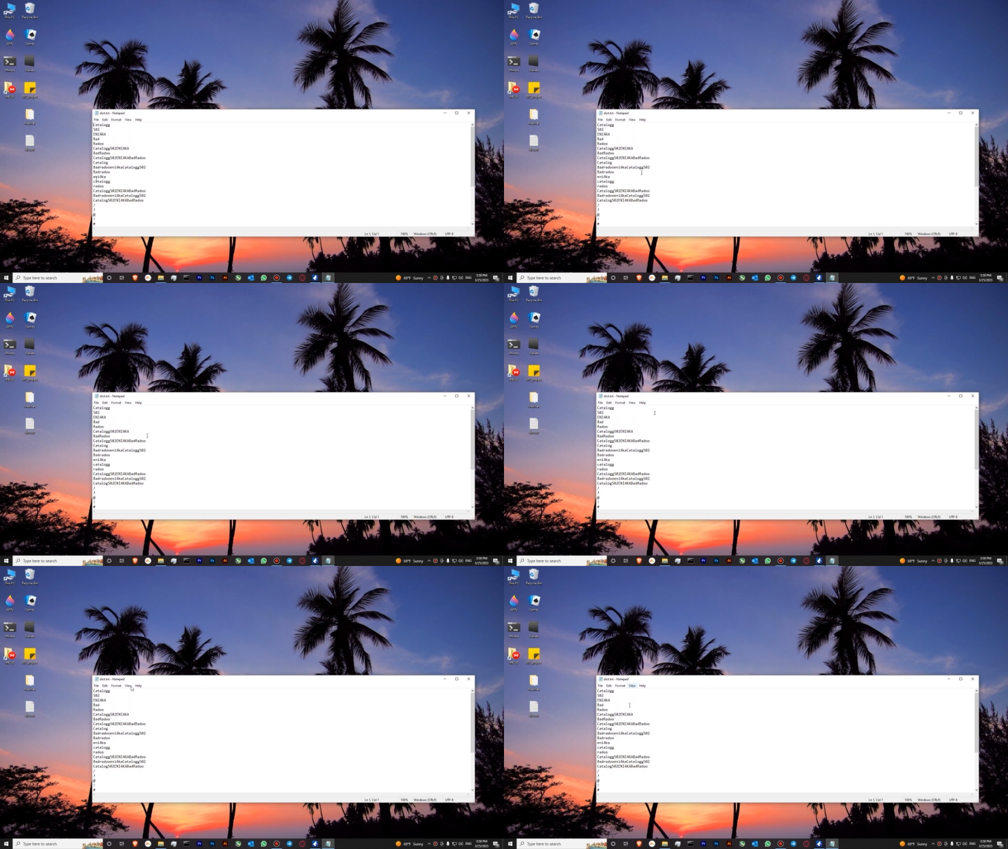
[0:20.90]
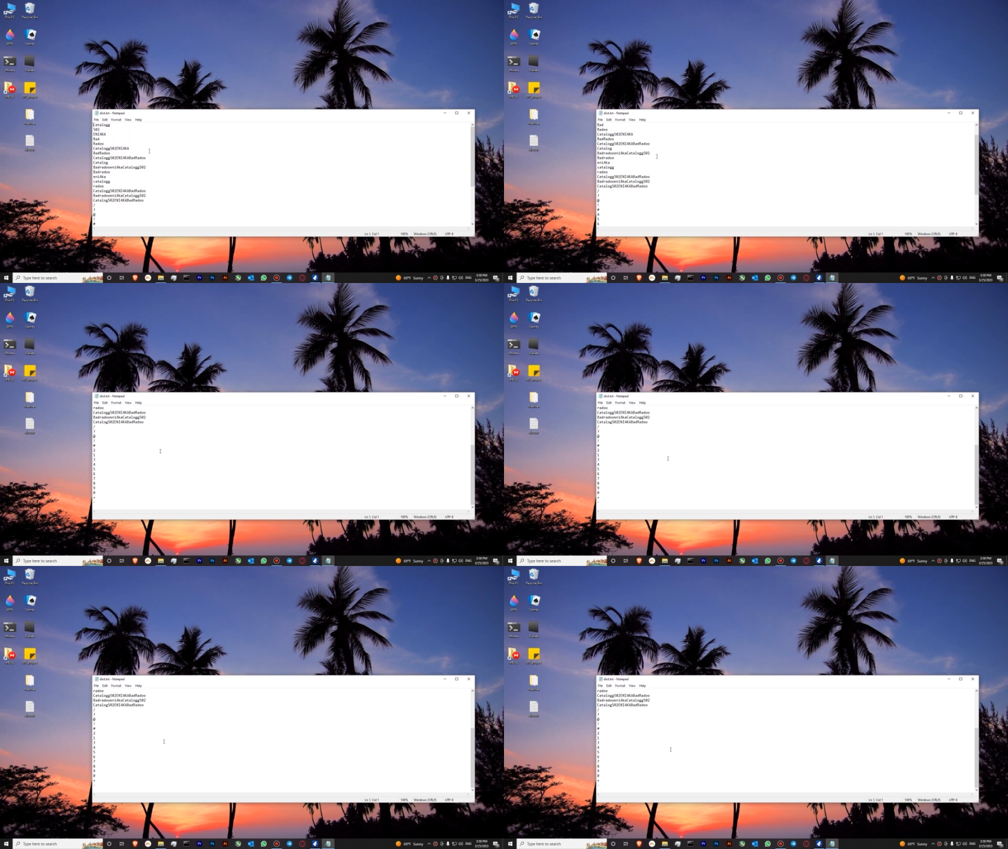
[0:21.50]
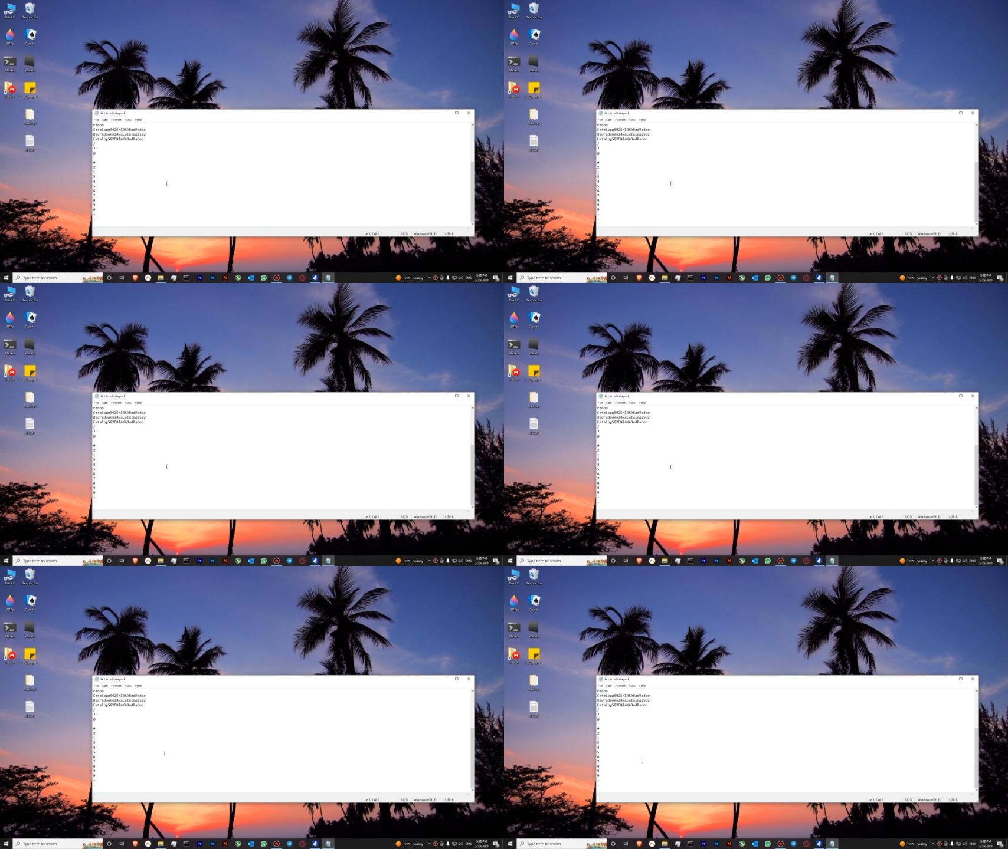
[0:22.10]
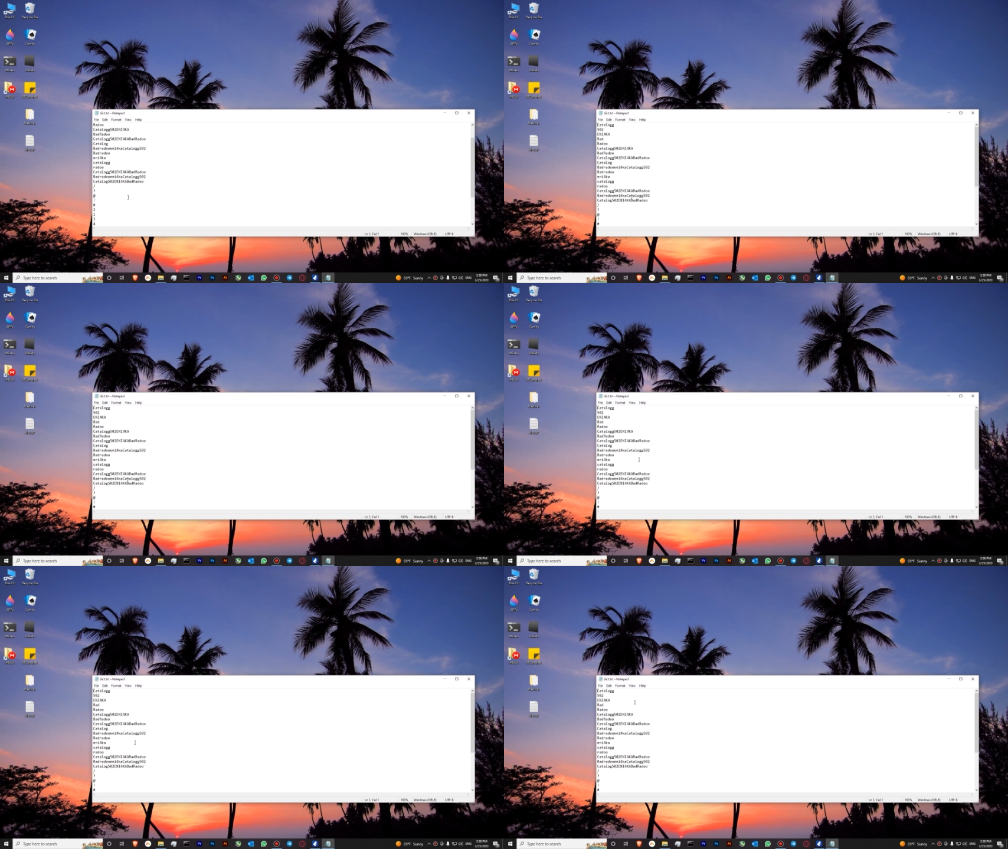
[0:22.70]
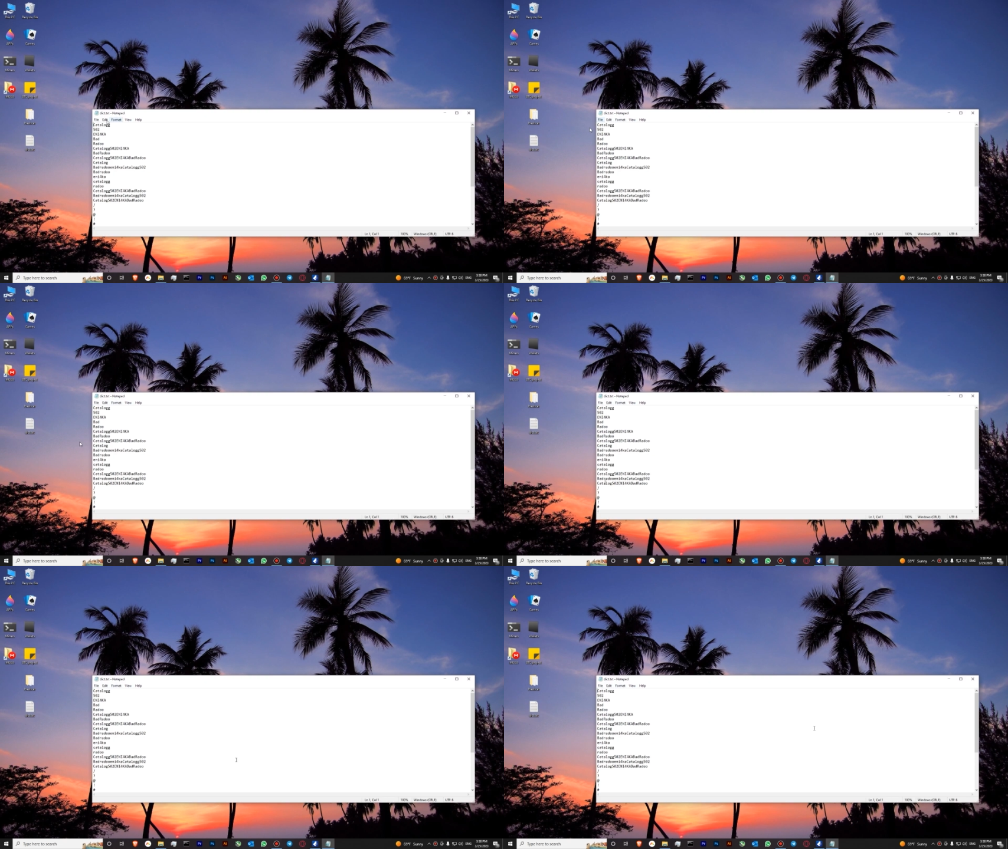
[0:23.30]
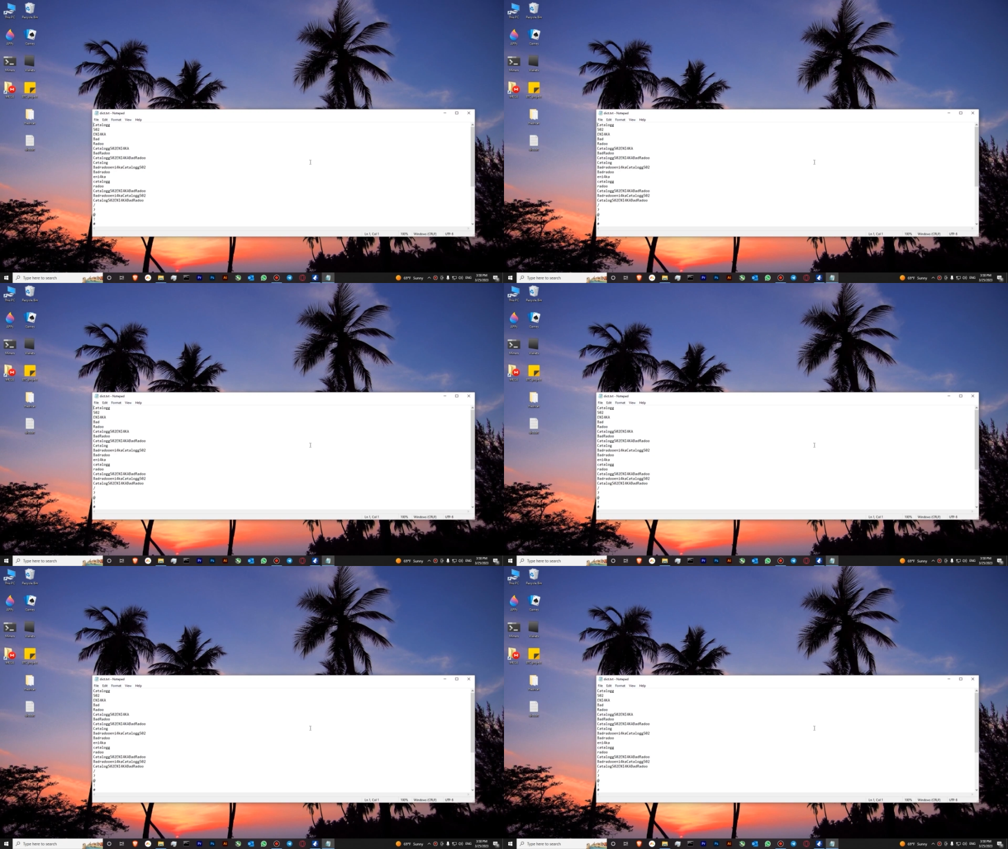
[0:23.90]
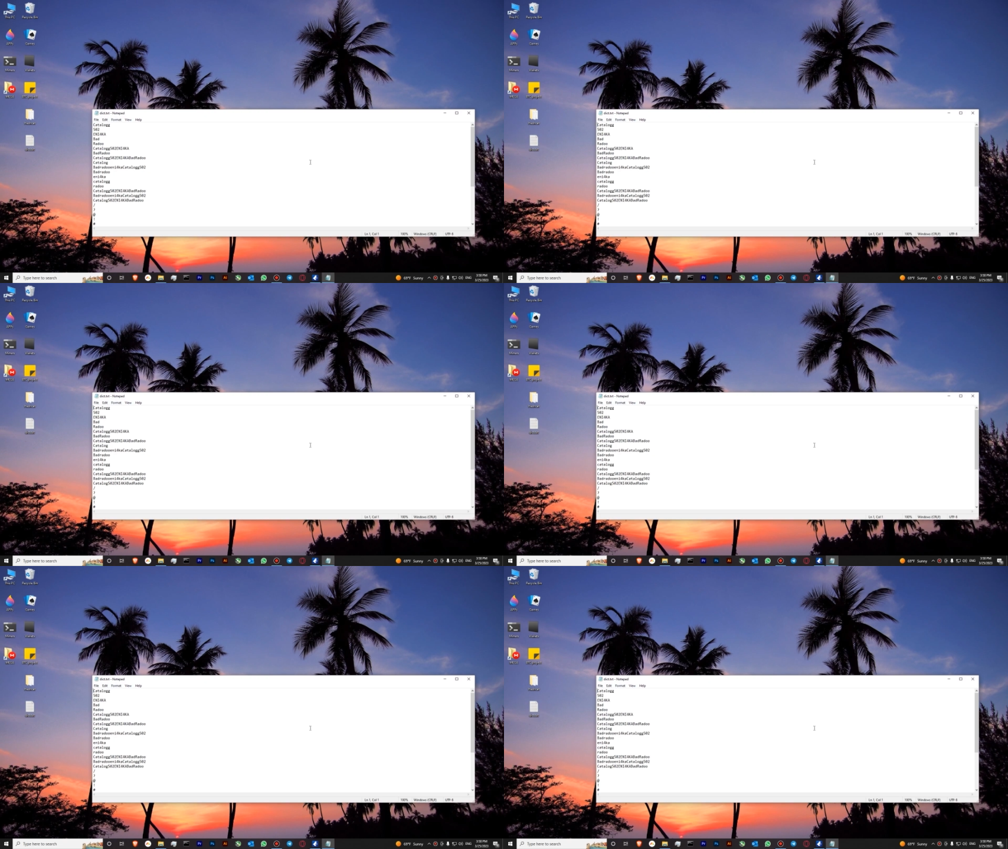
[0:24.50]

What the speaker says: Nobody's mouth can be seen.